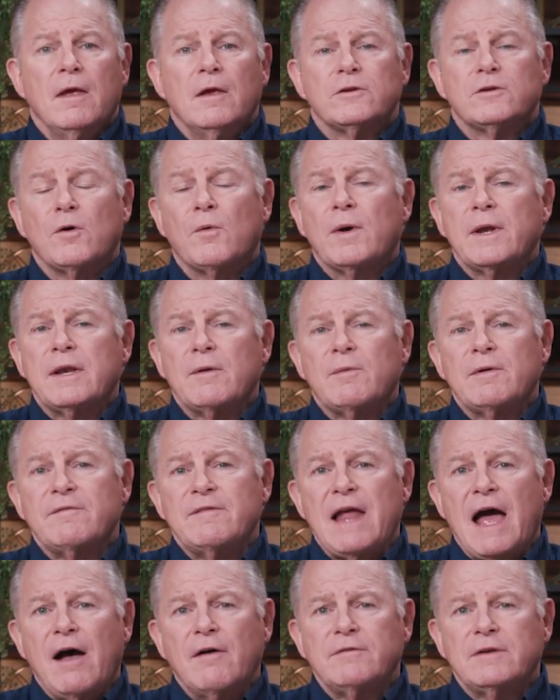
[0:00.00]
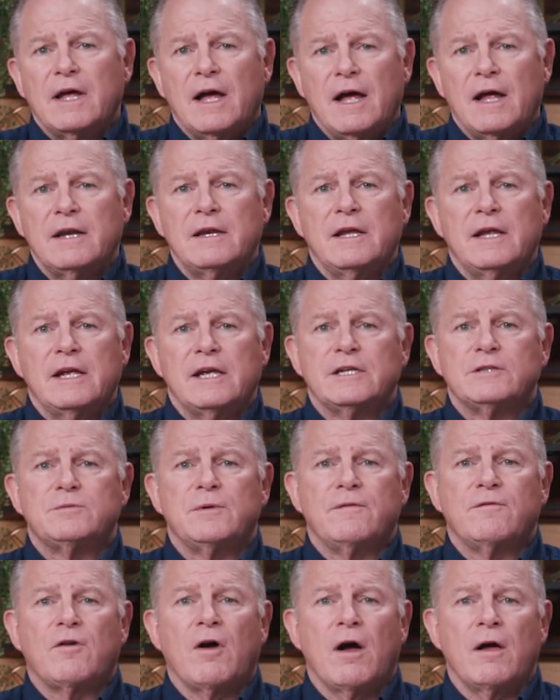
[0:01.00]
So what we've now done is
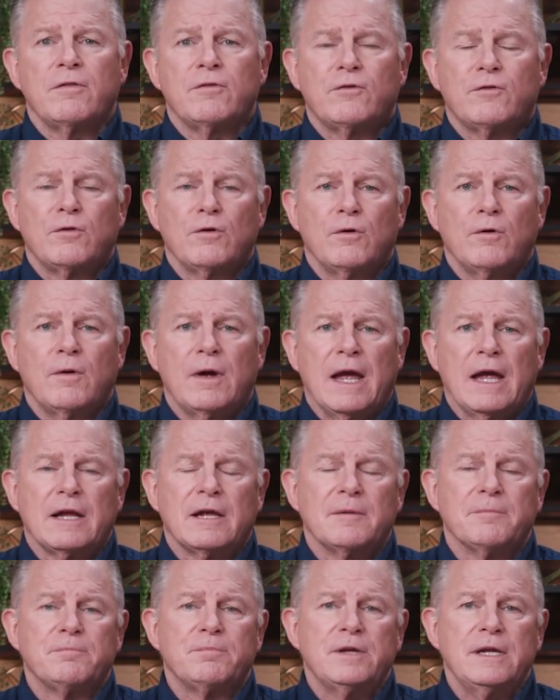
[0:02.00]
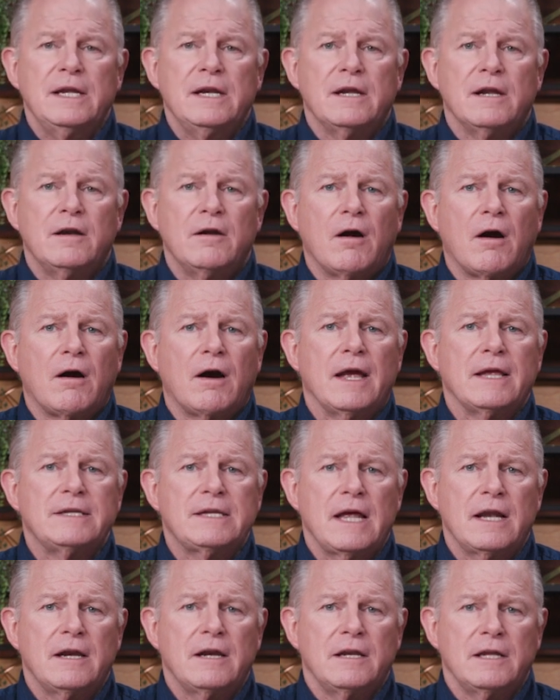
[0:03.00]
we've gone through and completed our
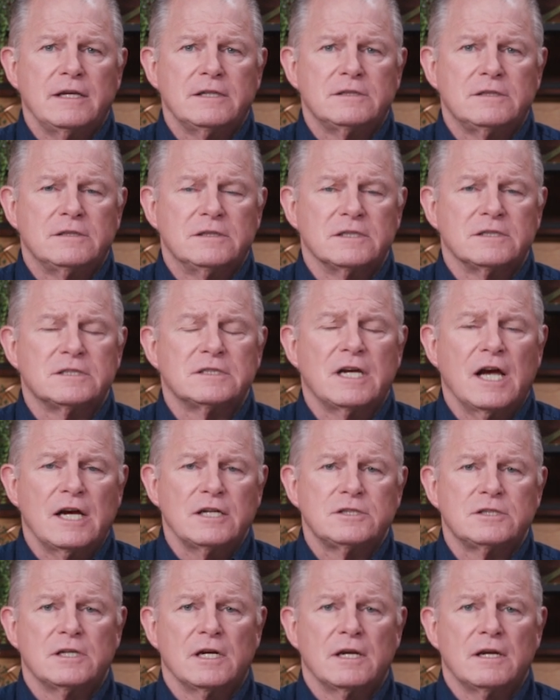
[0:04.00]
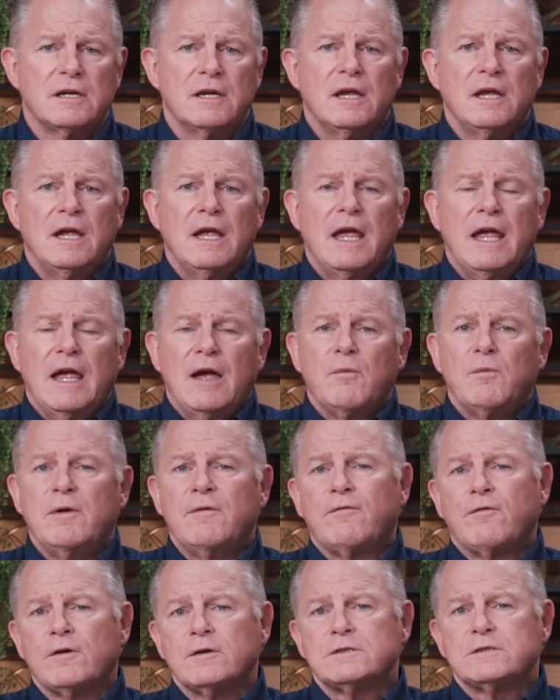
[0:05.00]
identity discussion. We
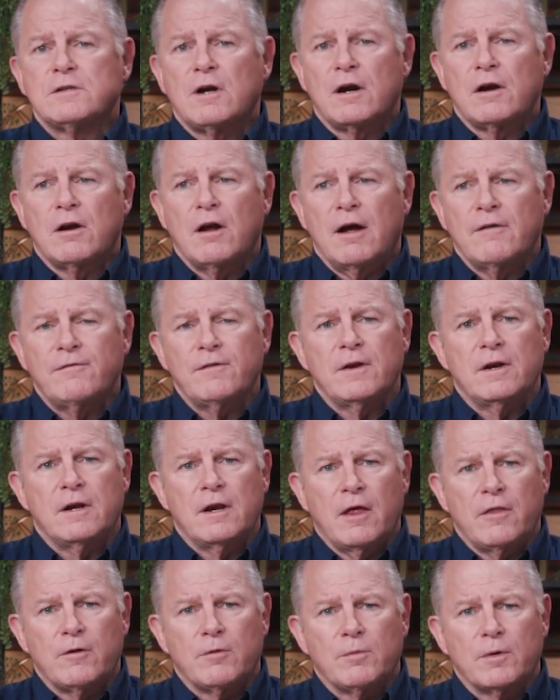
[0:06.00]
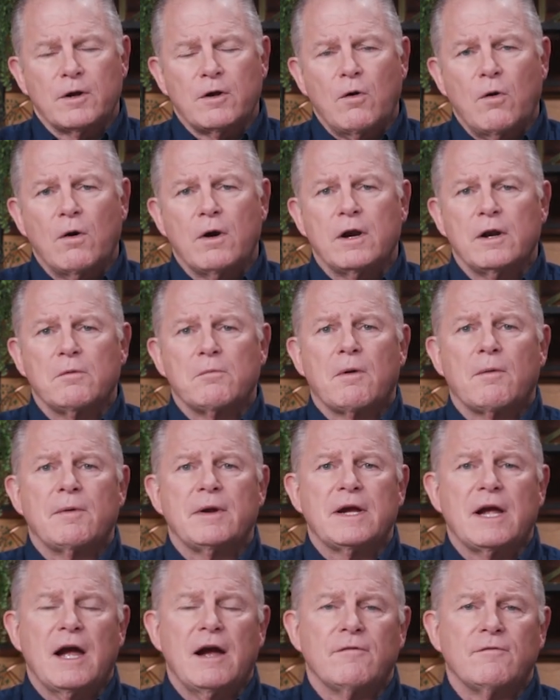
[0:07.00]
first started off in another recording where we
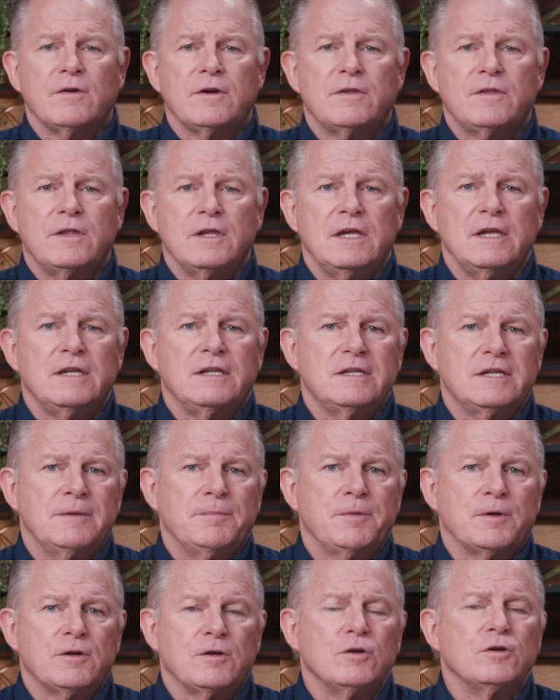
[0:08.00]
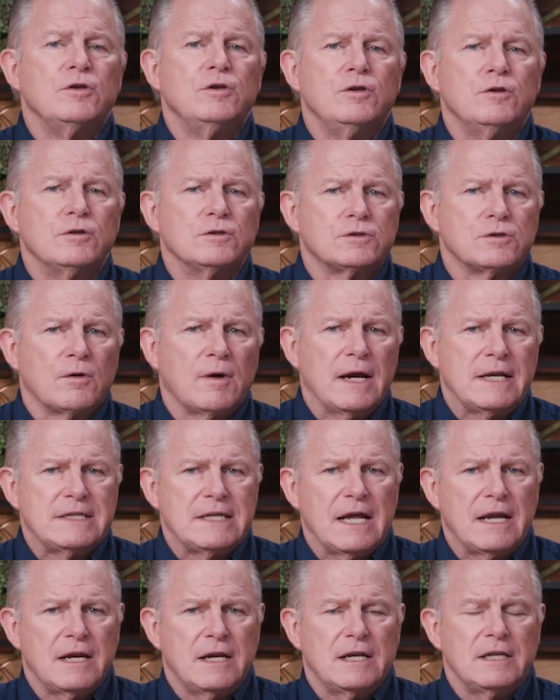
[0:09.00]
covered the typical user
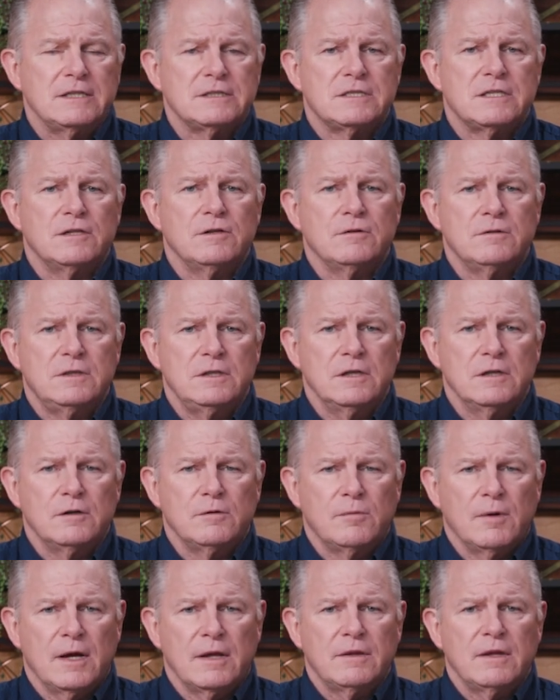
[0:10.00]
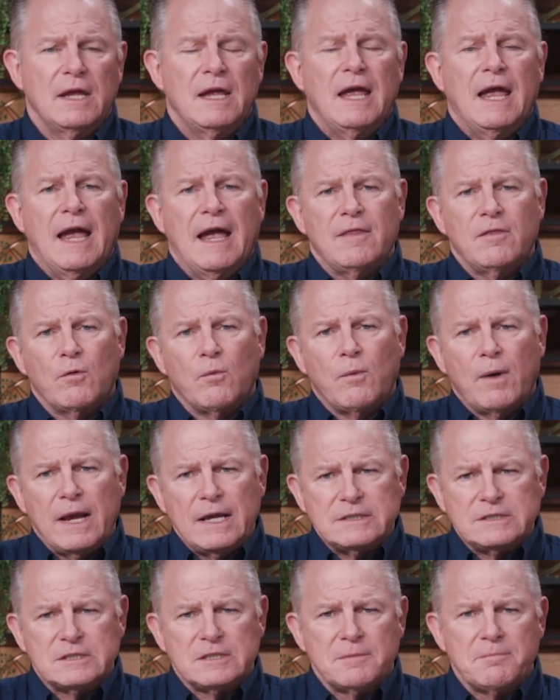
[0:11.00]
identities that you deal with and the
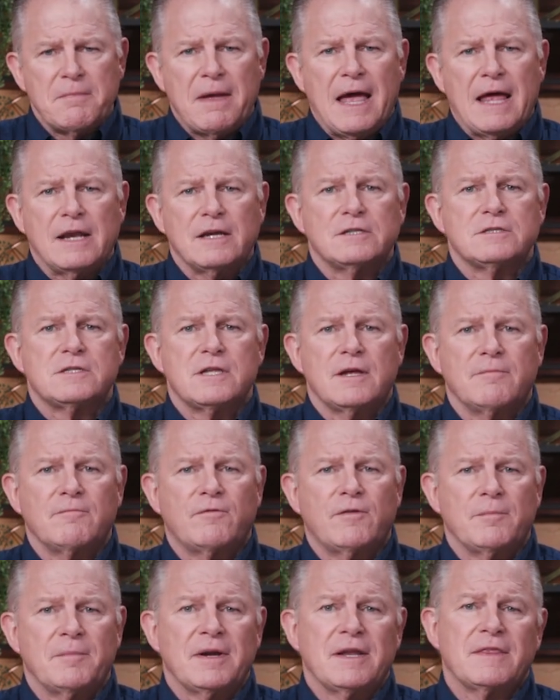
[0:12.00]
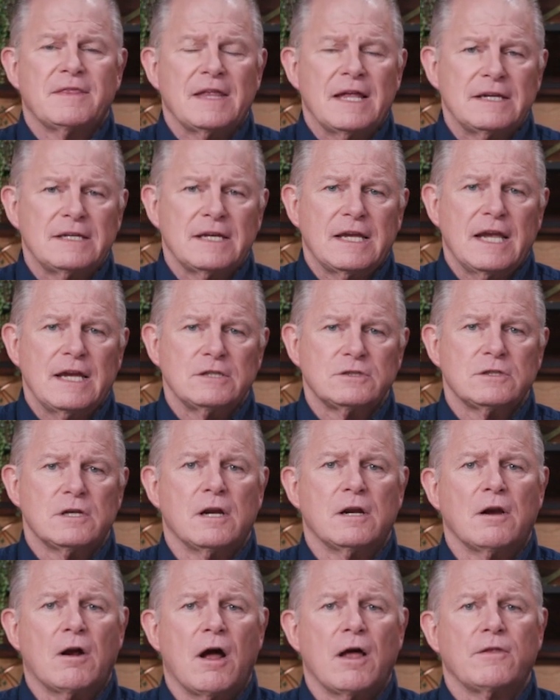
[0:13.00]
ways to manage them from an authentication
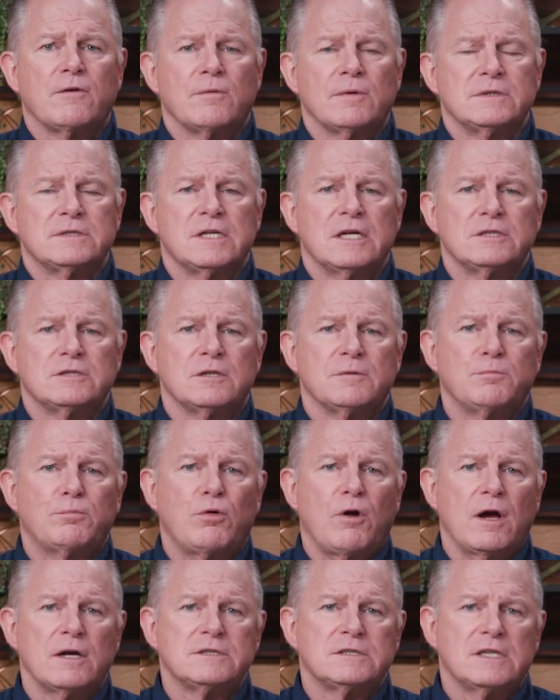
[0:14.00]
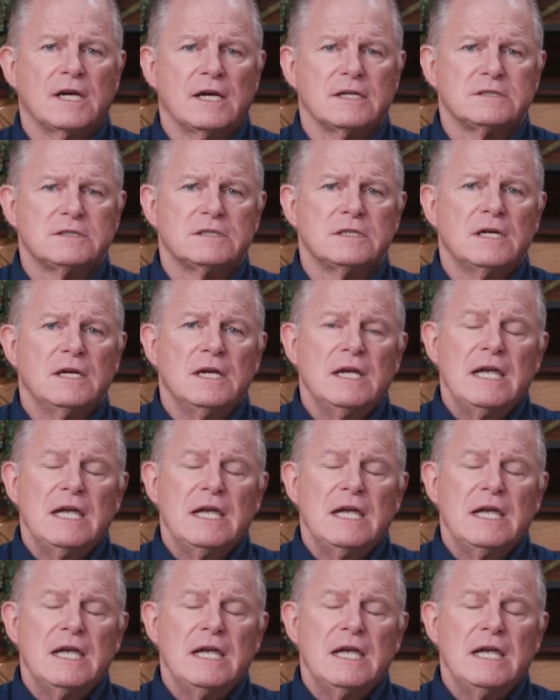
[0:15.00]
and an authorization process.